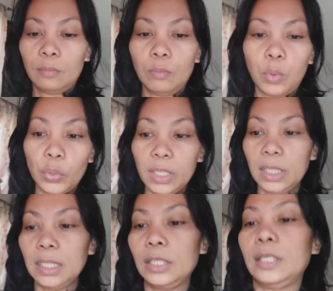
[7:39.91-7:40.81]

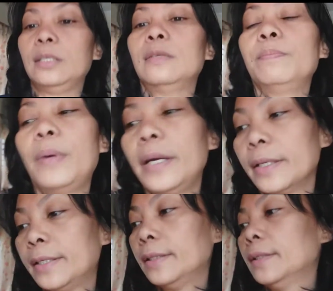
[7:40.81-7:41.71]
bony
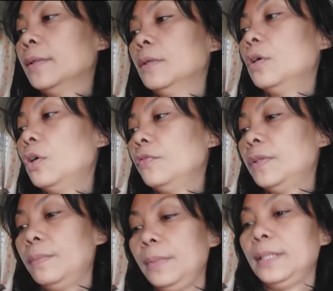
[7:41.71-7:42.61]
part of the
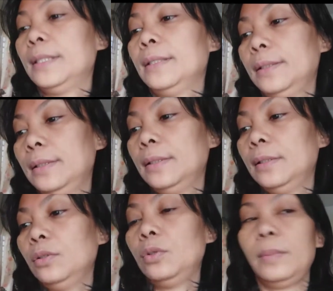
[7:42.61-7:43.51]
meat
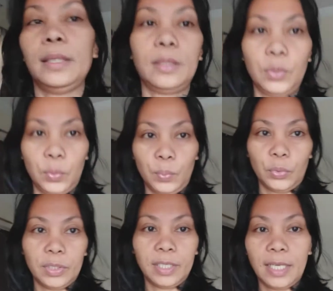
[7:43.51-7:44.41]
to make the soup
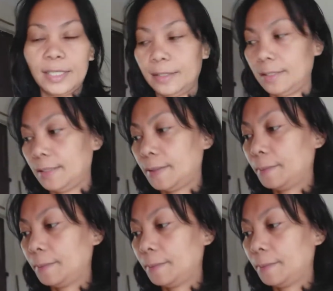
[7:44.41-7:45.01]
more tastier.